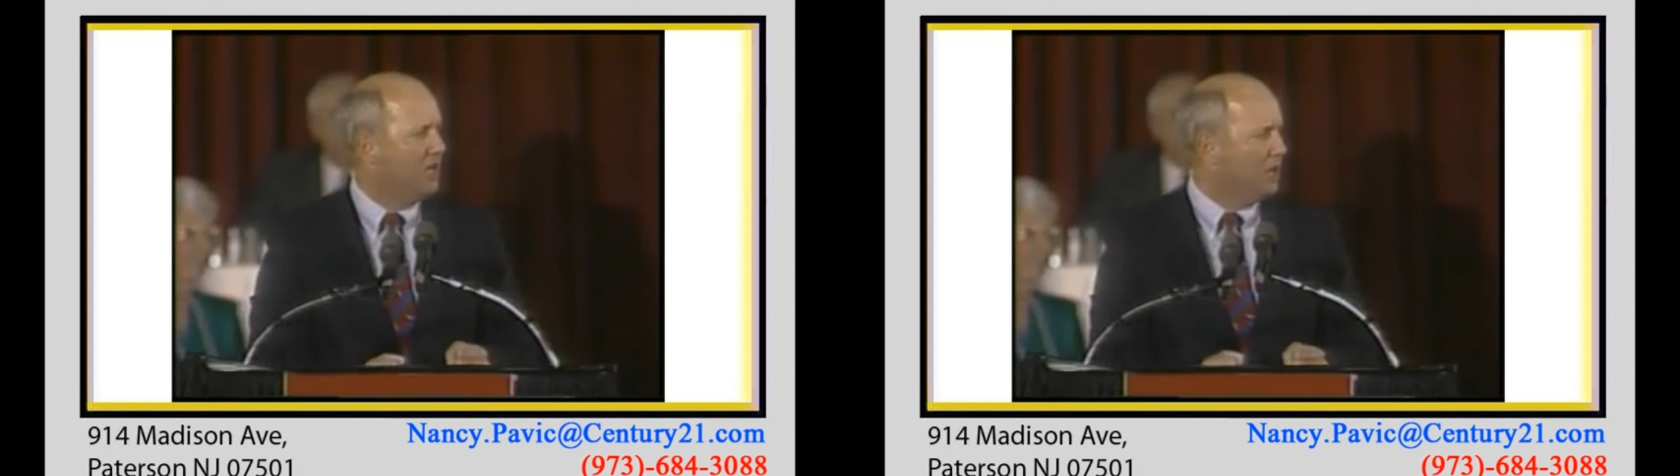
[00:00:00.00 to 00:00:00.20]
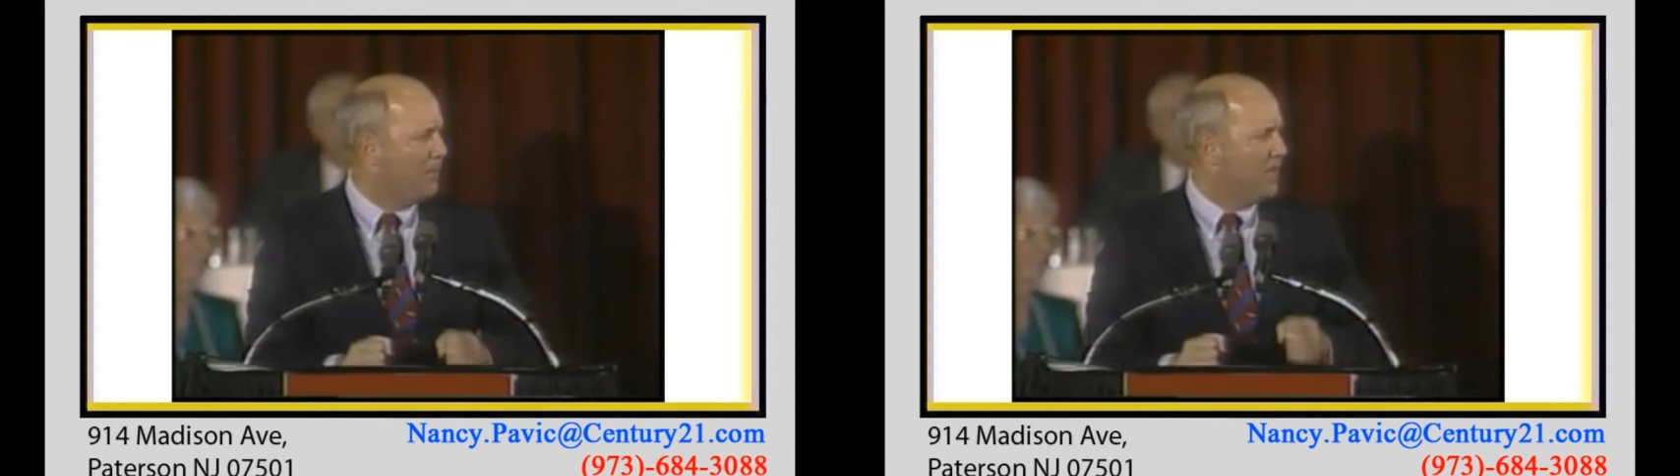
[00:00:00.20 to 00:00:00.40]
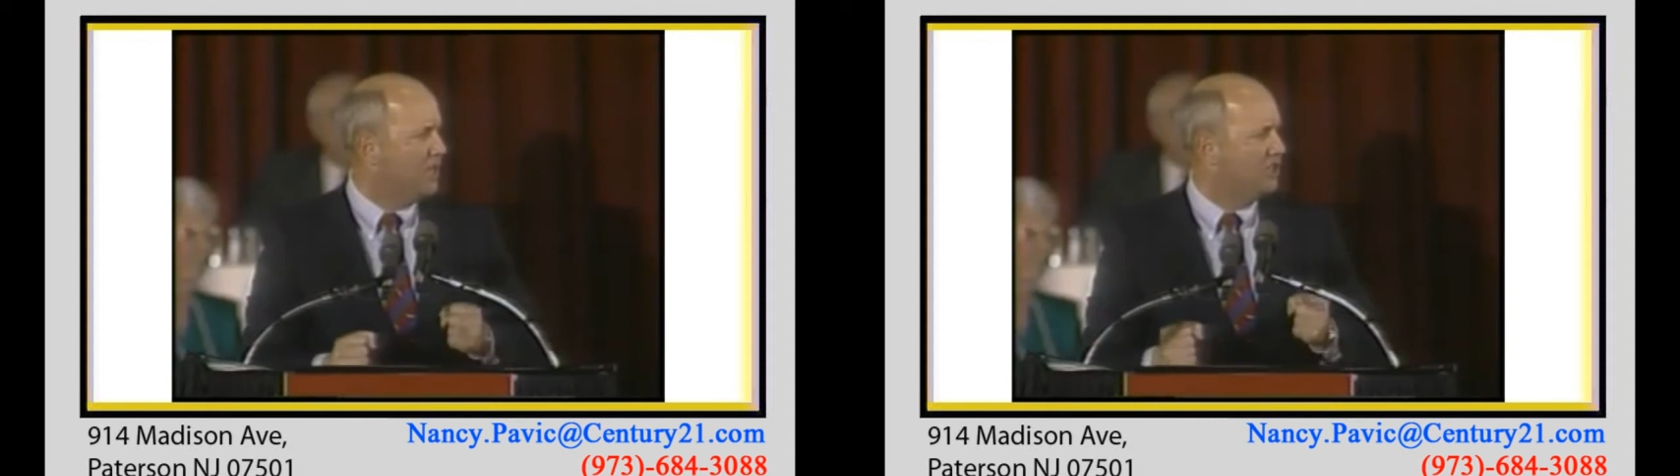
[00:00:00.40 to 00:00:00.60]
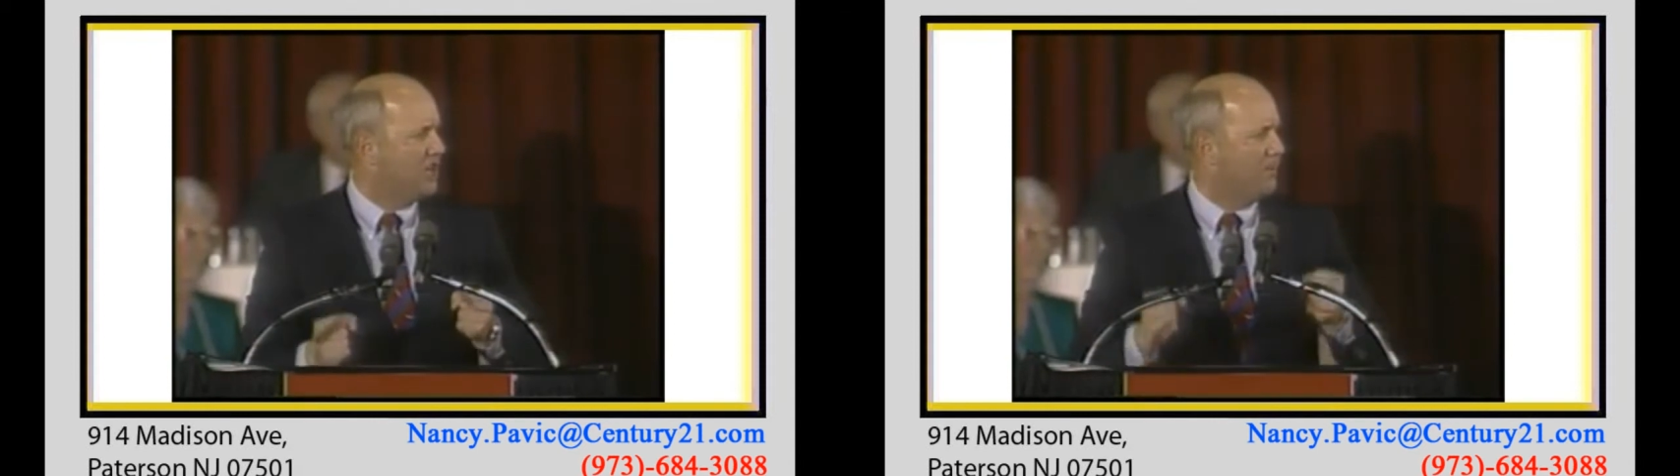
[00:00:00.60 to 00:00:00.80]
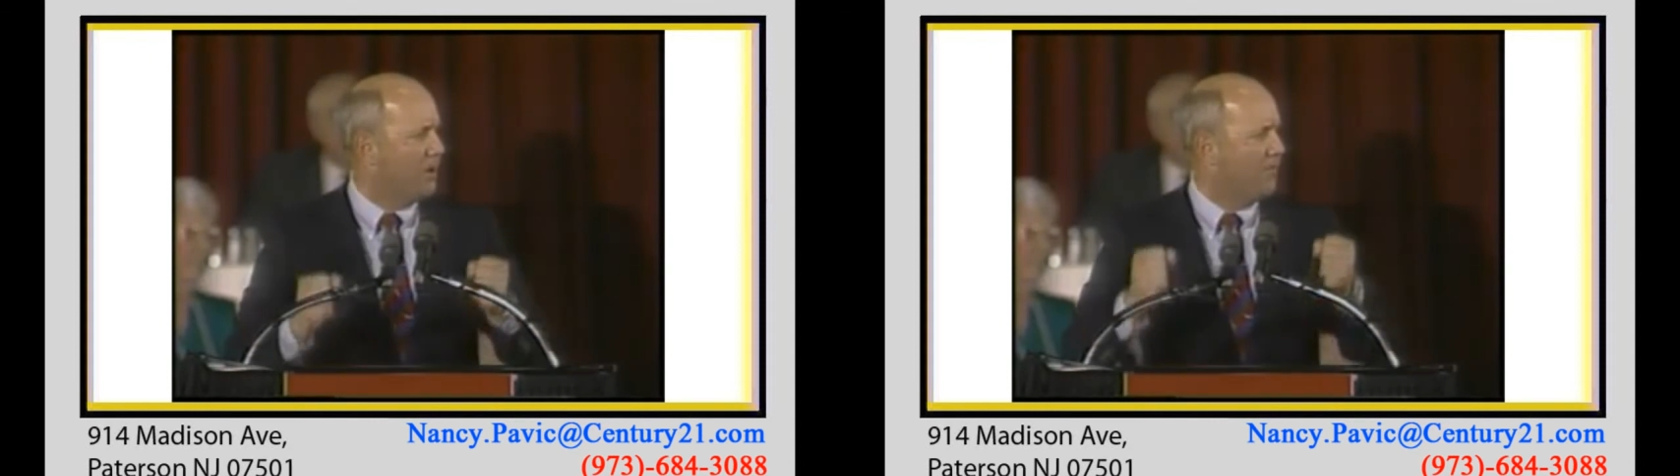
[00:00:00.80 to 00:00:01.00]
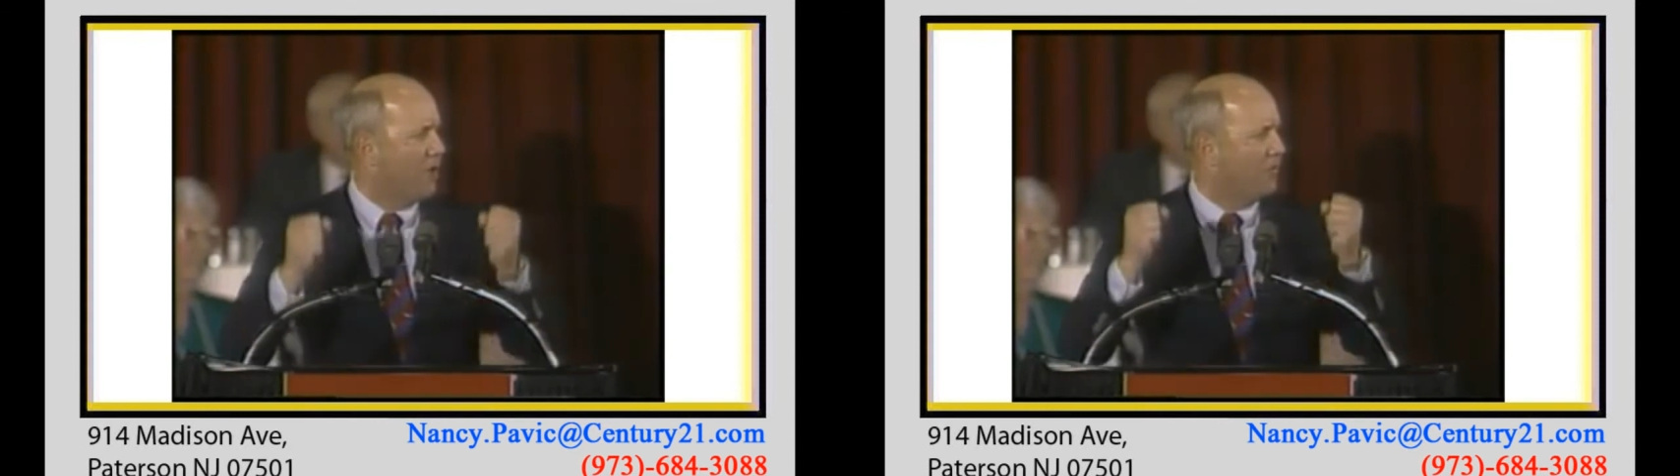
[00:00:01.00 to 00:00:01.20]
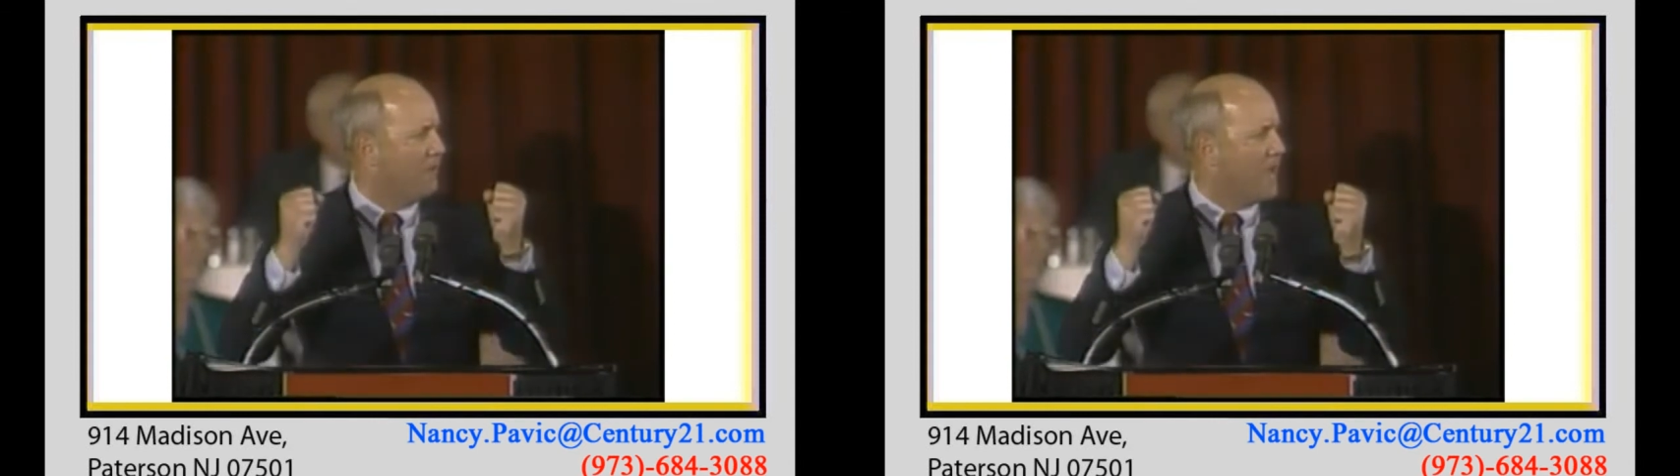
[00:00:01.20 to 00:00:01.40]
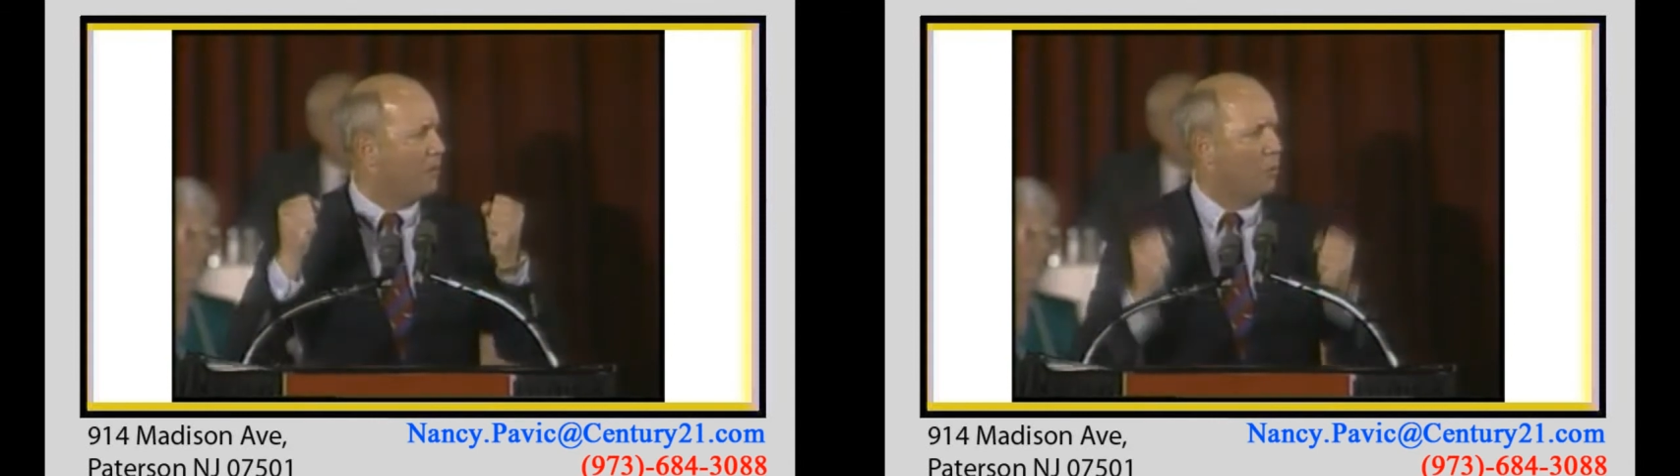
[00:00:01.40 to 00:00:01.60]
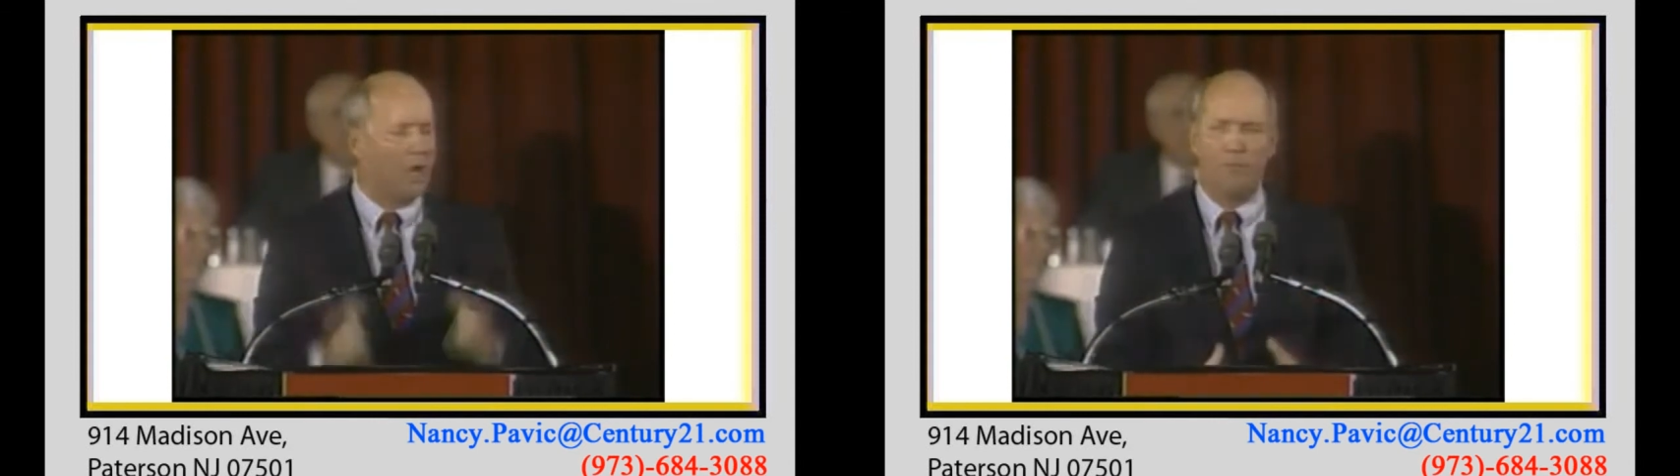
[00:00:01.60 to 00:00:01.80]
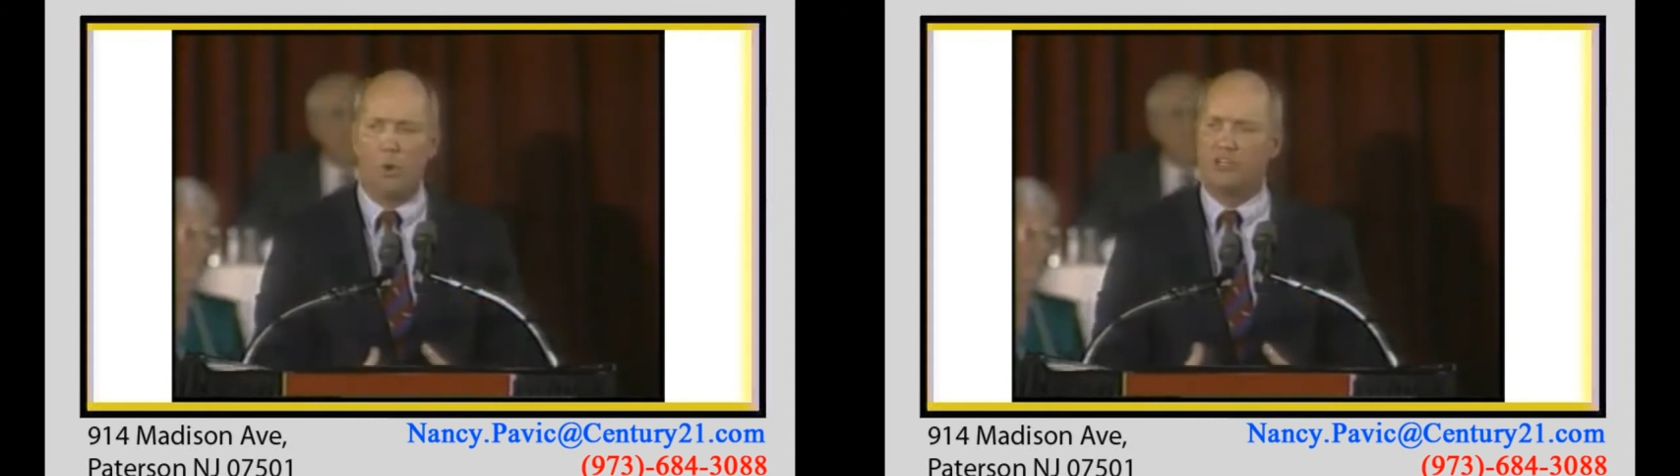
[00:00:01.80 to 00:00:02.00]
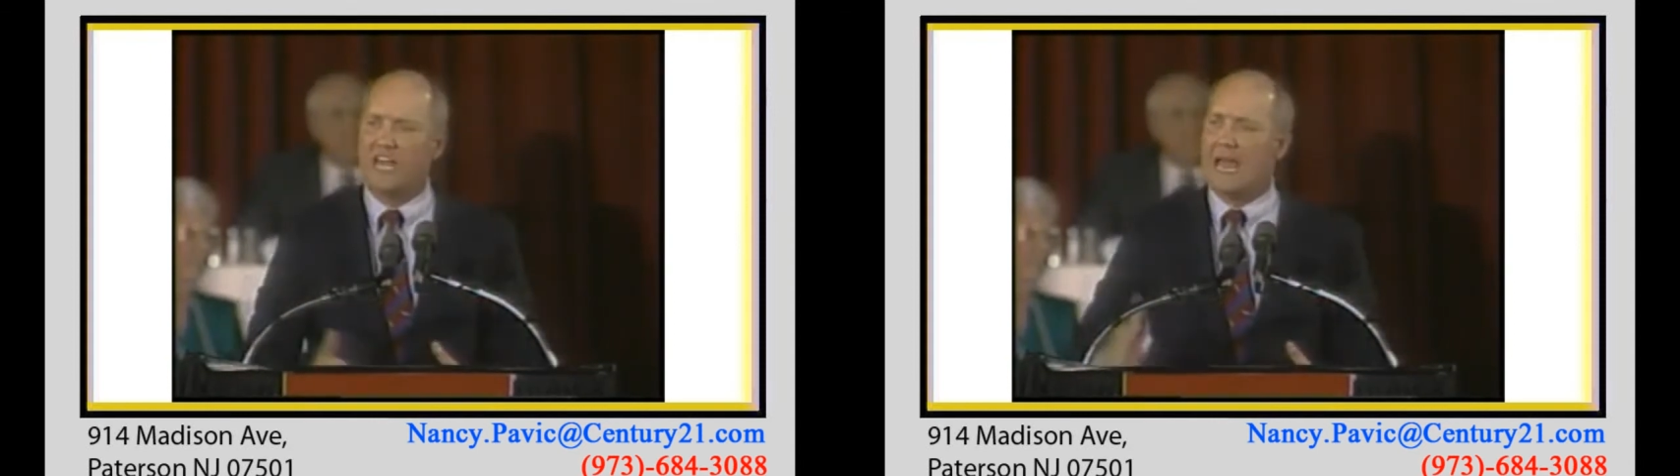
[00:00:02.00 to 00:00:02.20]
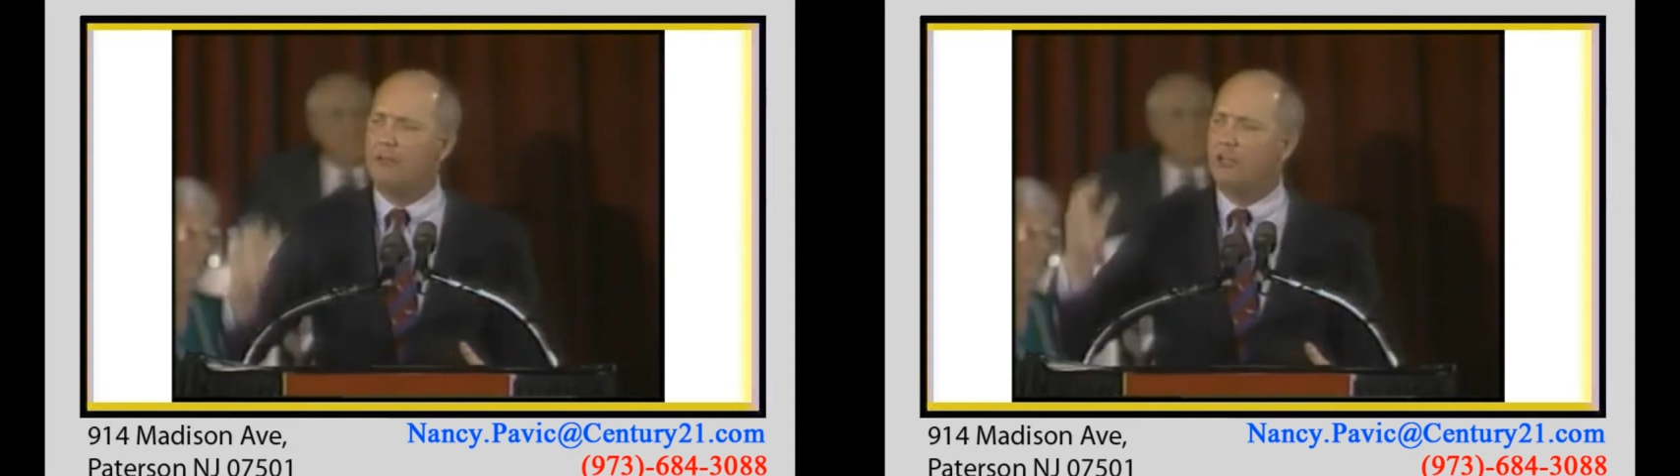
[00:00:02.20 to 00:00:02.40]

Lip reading: to pick yourself up off the bat one more time,